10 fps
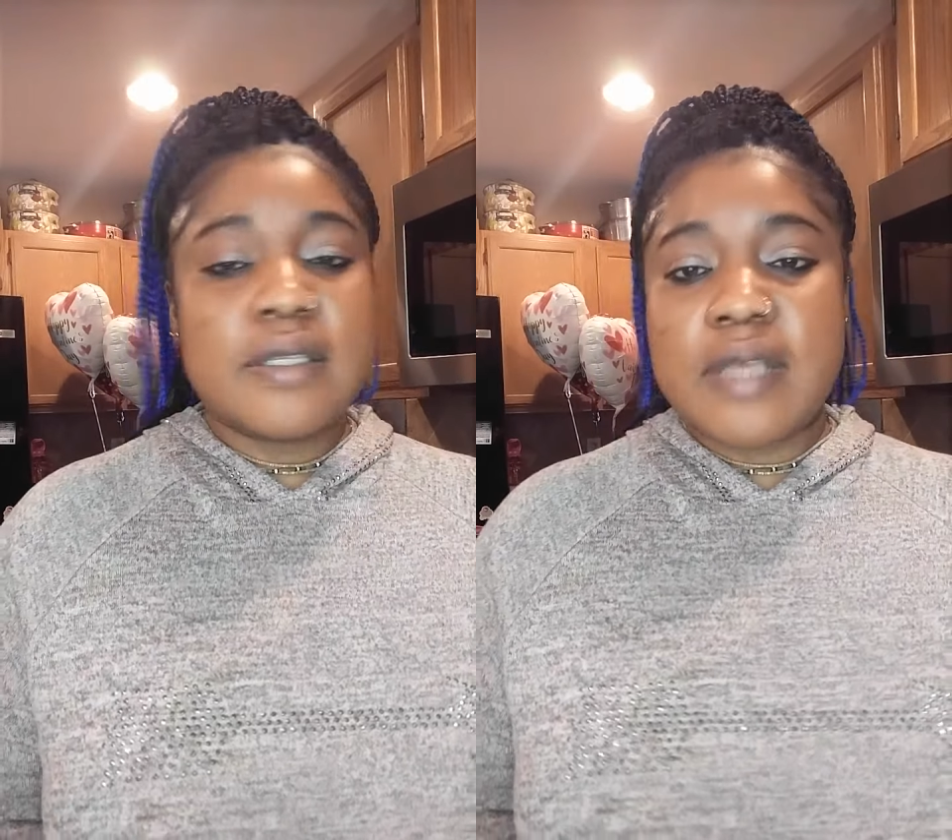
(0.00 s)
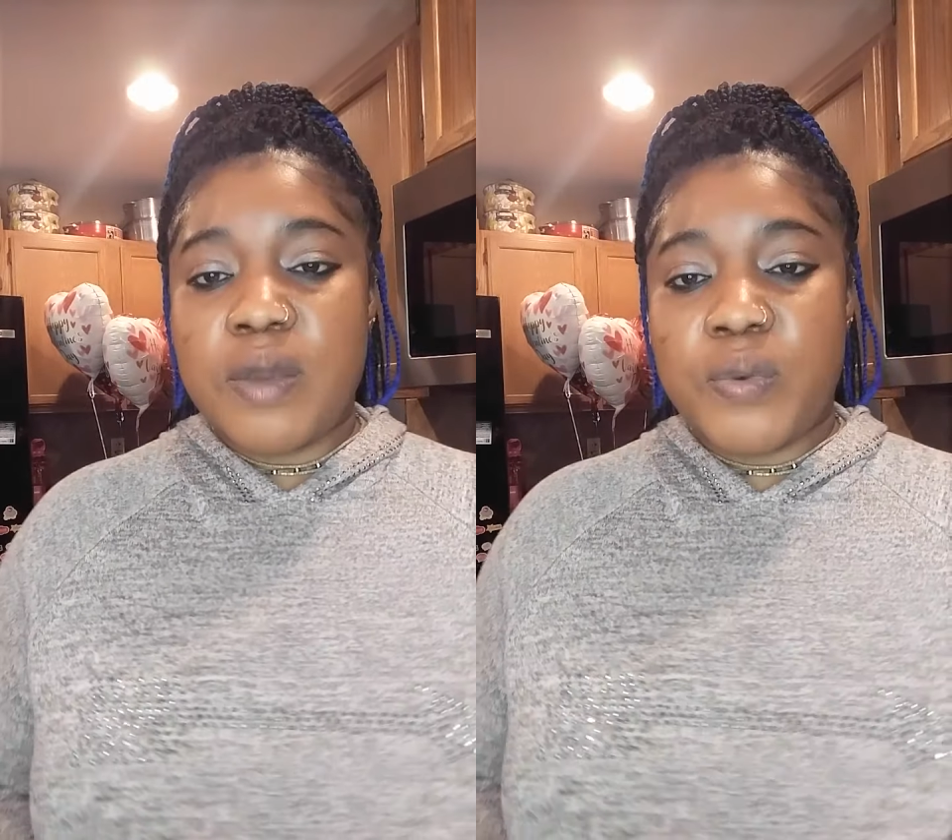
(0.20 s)

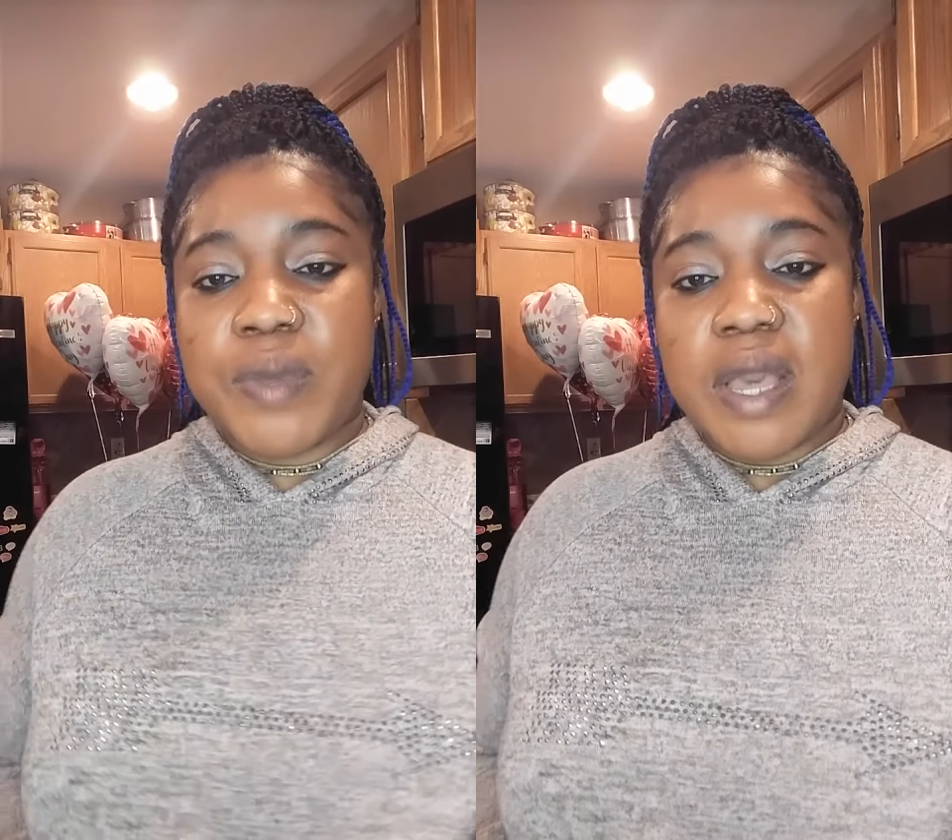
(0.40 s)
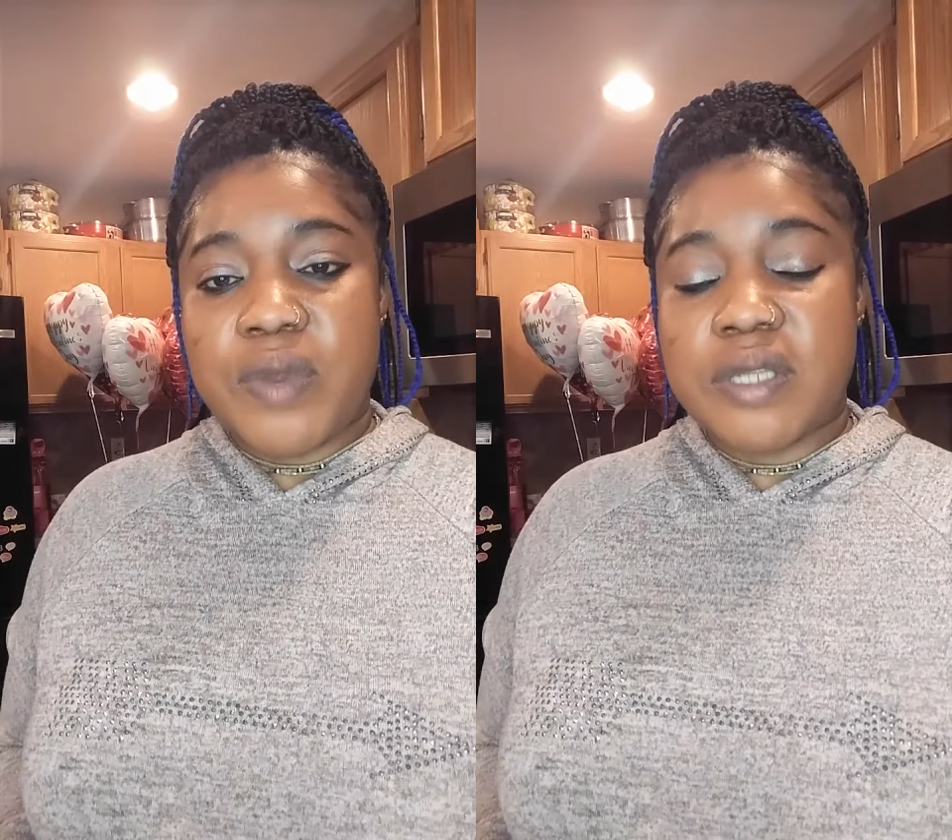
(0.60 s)
and
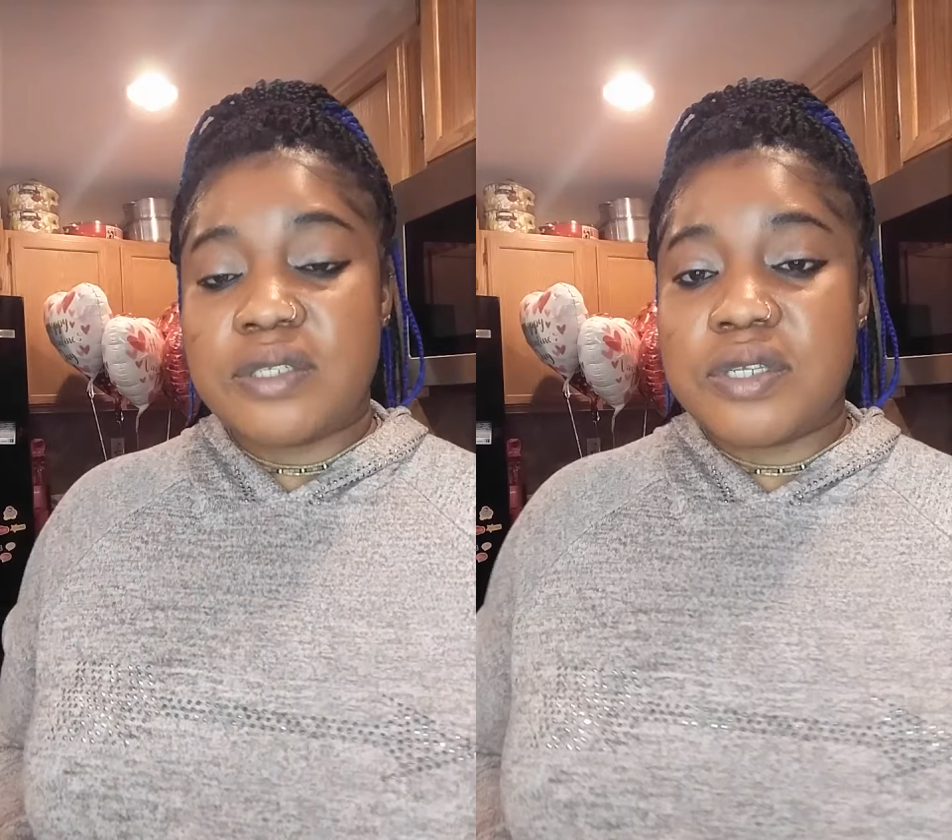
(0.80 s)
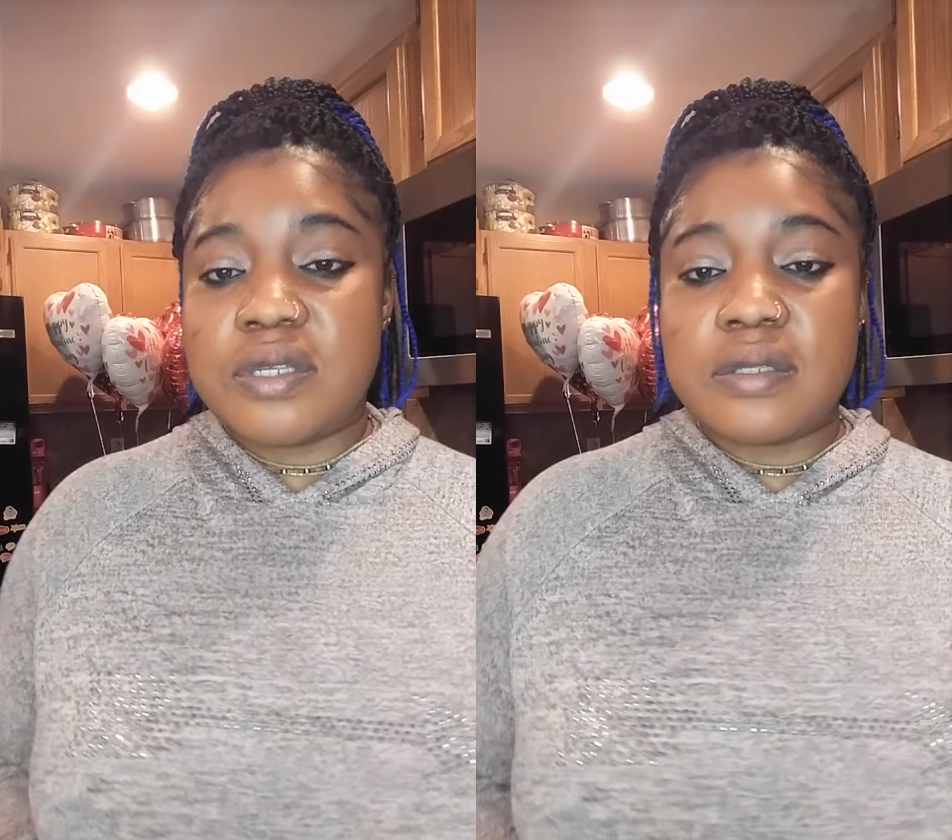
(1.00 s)
we are going
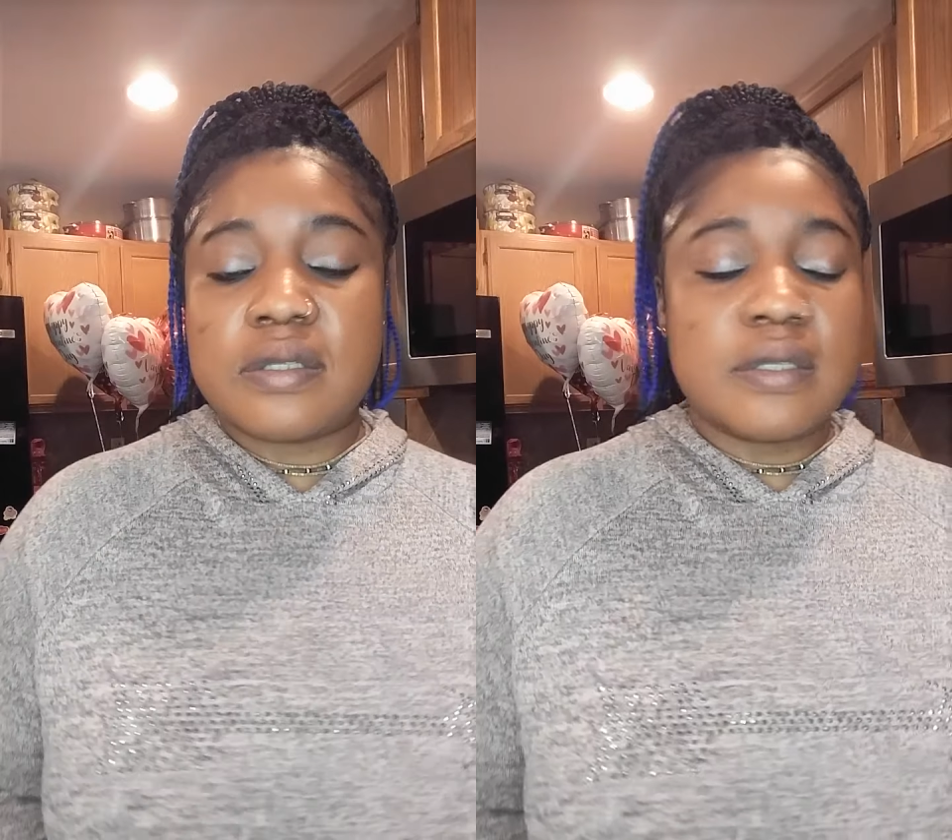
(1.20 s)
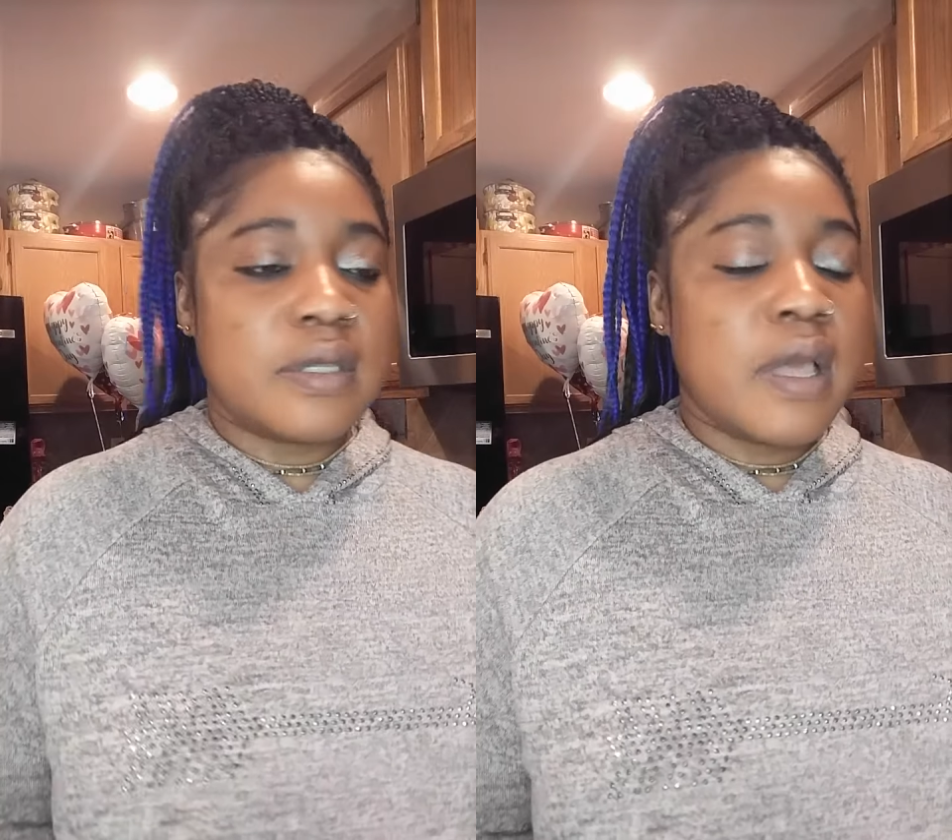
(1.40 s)
to use